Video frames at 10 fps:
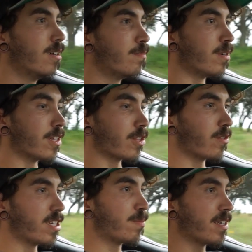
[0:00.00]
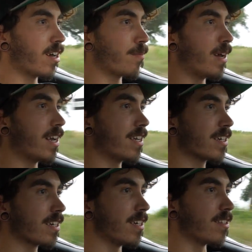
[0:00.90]
But the three-speed automatic
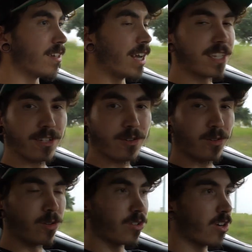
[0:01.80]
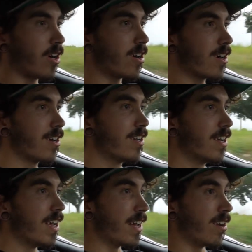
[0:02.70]
is a nice little cruiser car.
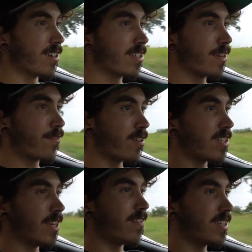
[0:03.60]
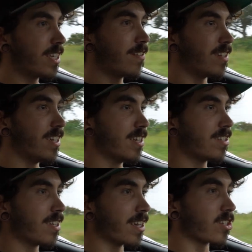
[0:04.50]
And honestly, for a 77,
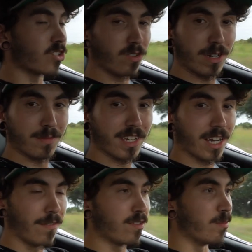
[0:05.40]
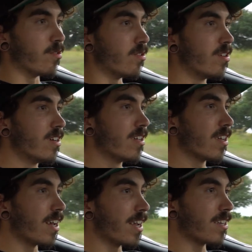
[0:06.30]
it's extremely comfortable.
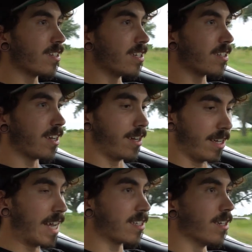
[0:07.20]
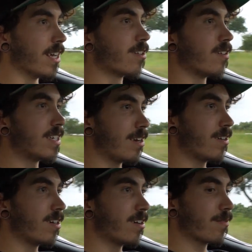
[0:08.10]
Like these, uh, it has a leather
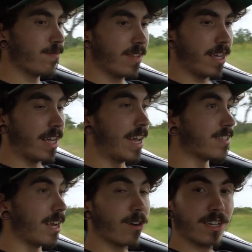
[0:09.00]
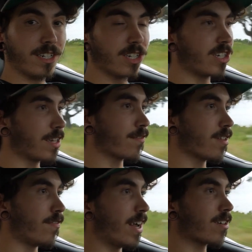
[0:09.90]
interior, and it has air conditioning from
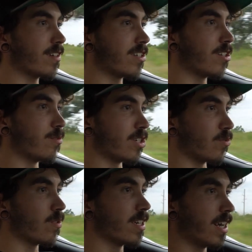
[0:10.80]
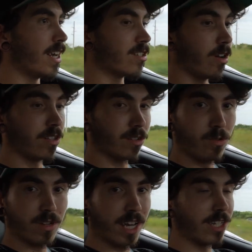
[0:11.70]
the factory too, which is really nice. All the
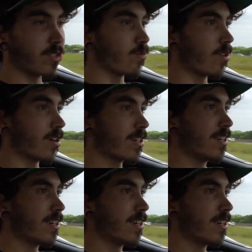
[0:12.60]
cool gauges work,